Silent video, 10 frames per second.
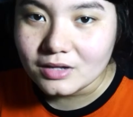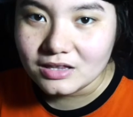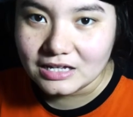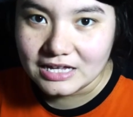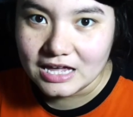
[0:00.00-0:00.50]

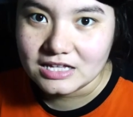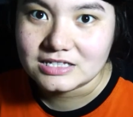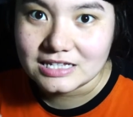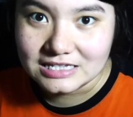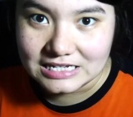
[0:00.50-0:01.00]
the
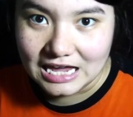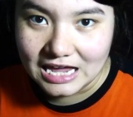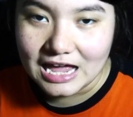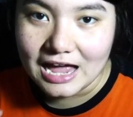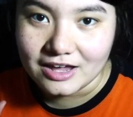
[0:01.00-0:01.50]
cakes the
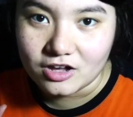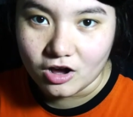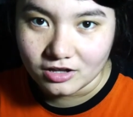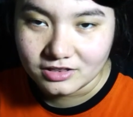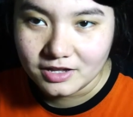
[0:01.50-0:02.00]
day I
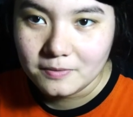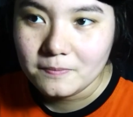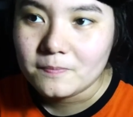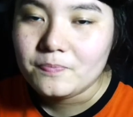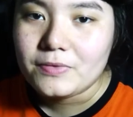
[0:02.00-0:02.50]
got
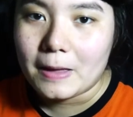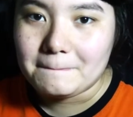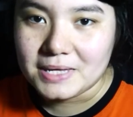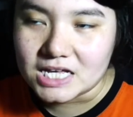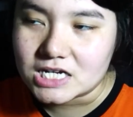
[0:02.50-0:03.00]
them,
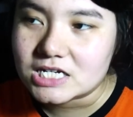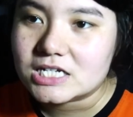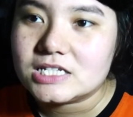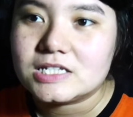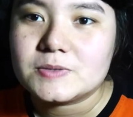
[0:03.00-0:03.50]

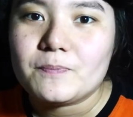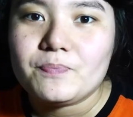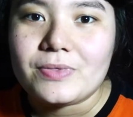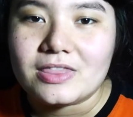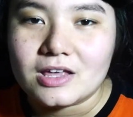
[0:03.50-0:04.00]
because
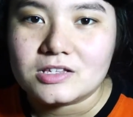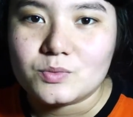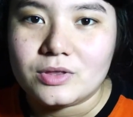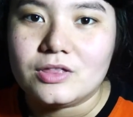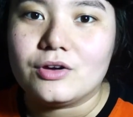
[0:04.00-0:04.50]

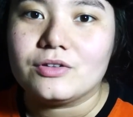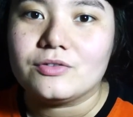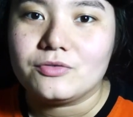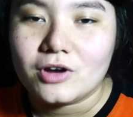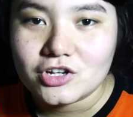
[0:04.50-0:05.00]
that's when they're the
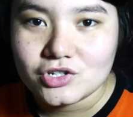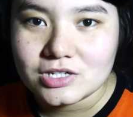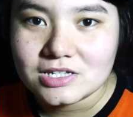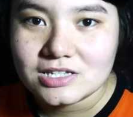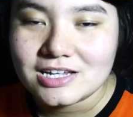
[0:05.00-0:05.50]

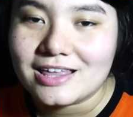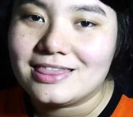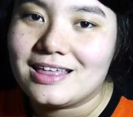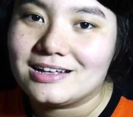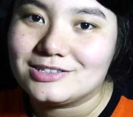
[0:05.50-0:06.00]
freshest
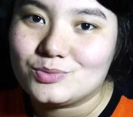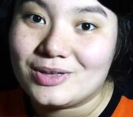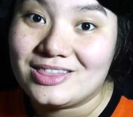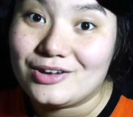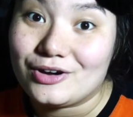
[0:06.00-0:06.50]
and that's
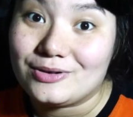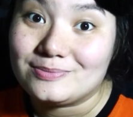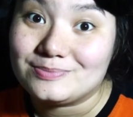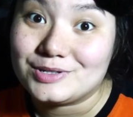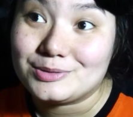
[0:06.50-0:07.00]
when they're
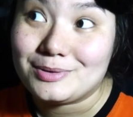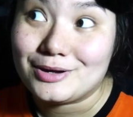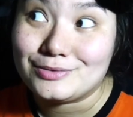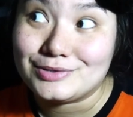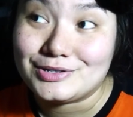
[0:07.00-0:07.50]

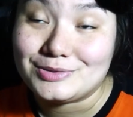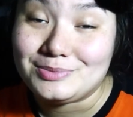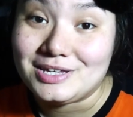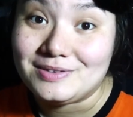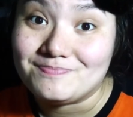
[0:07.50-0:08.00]
supposed to
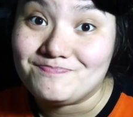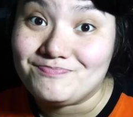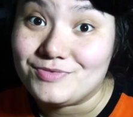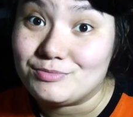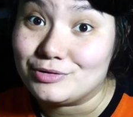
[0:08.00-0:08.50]
be
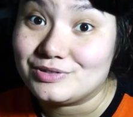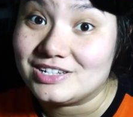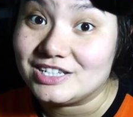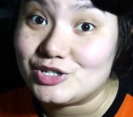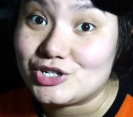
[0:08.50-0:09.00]
the most
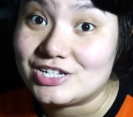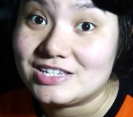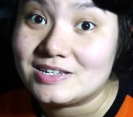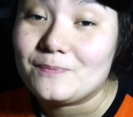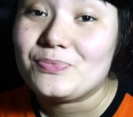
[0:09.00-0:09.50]

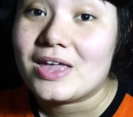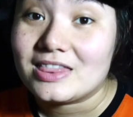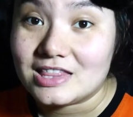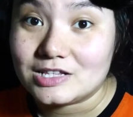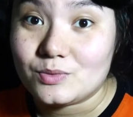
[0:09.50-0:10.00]
delicious.
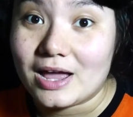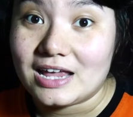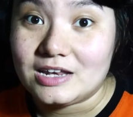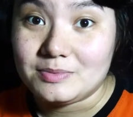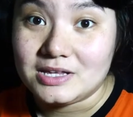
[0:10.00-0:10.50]
That's why I
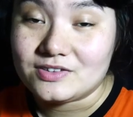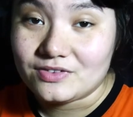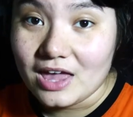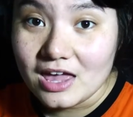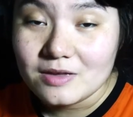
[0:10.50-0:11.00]
ate a piece of
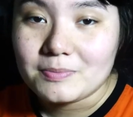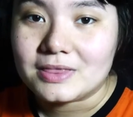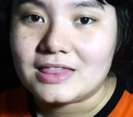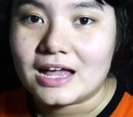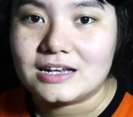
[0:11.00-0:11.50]
cake,
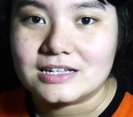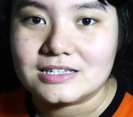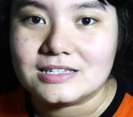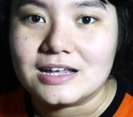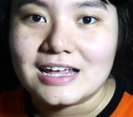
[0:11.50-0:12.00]
but that
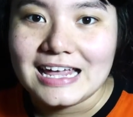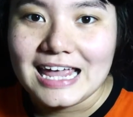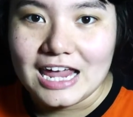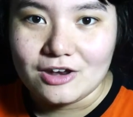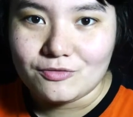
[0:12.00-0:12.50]
is
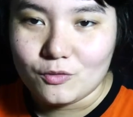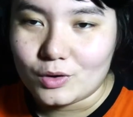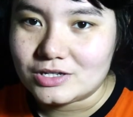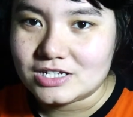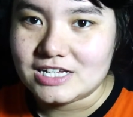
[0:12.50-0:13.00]
it
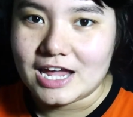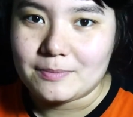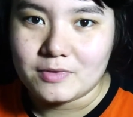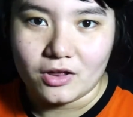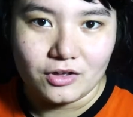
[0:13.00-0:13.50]
for today.
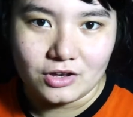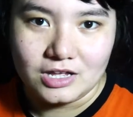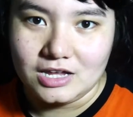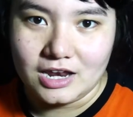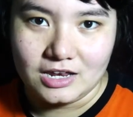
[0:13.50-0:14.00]
I'm not going
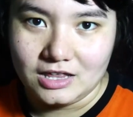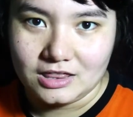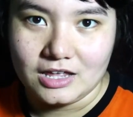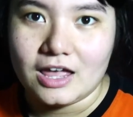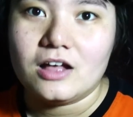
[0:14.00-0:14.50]
to eat
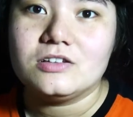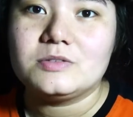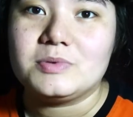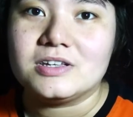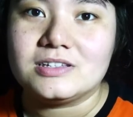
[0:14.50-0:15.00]
anything
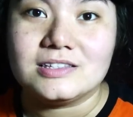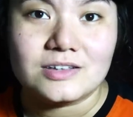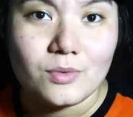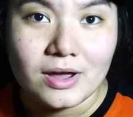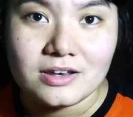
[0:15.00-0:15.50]
else because it's
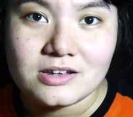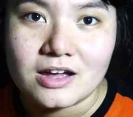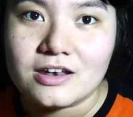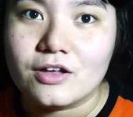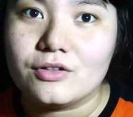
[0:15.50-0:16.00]
quite
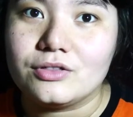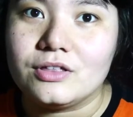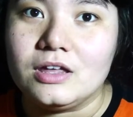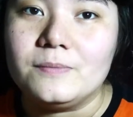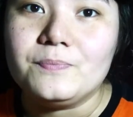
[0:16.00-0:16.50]

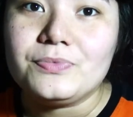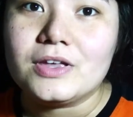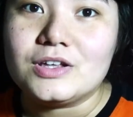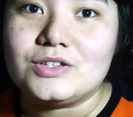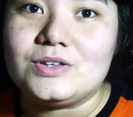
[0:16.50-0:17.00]
unhealthy
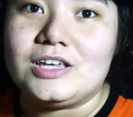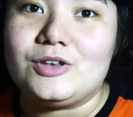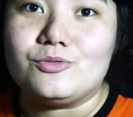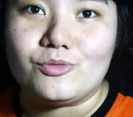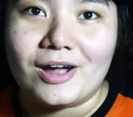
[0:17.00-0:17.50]
to
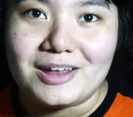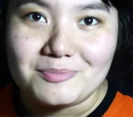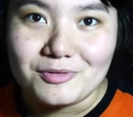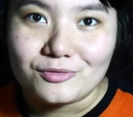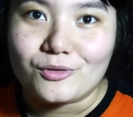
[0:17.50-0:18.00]
eat
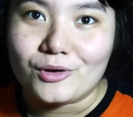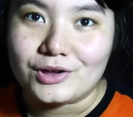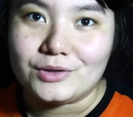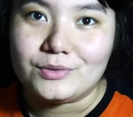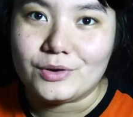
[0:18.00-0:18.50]
right before
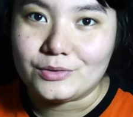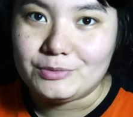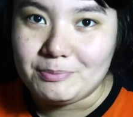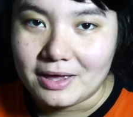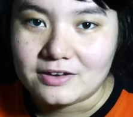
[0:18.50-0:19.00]
you go
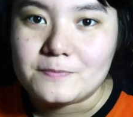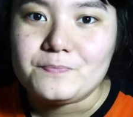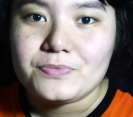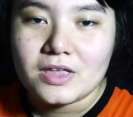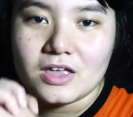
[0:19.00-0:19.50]
to bed.
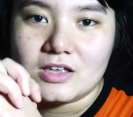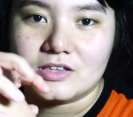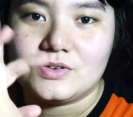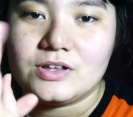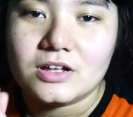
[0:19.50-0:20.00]

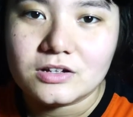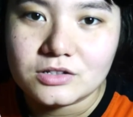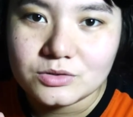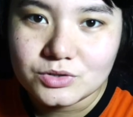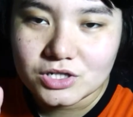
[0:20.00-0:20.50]
So in
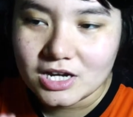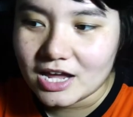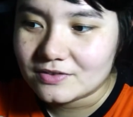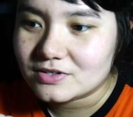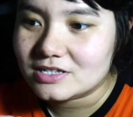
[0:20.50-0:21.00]
conclusion, I
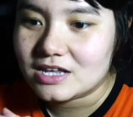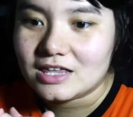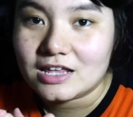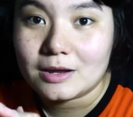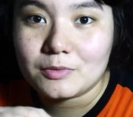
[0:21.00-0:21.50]
have to say
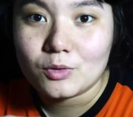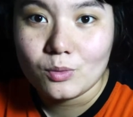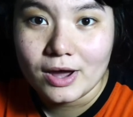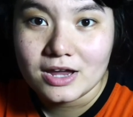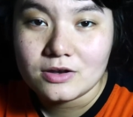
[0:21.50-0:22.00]
that I'm
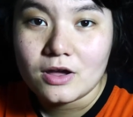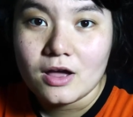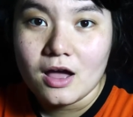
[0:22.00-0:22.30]
quite